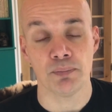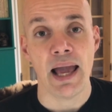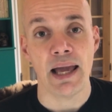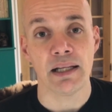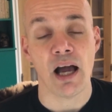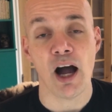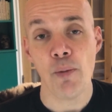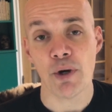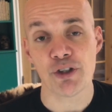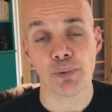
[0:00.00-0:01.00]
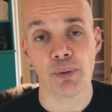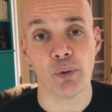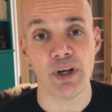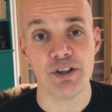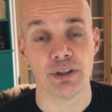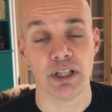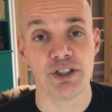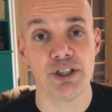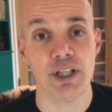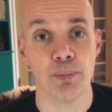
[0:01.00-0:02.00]
And how much preparation a
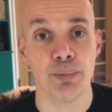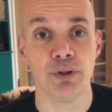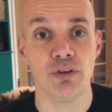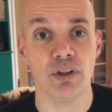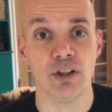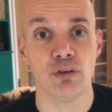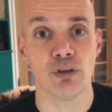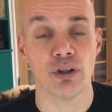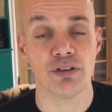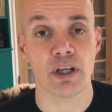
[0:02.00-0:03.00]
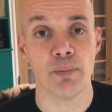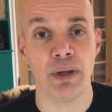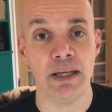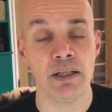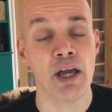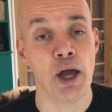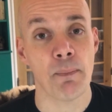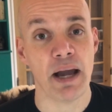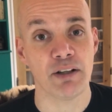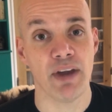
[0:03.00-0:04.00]
GM puts into such a campaign
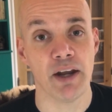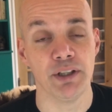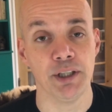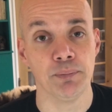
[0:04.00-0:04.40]
might vary.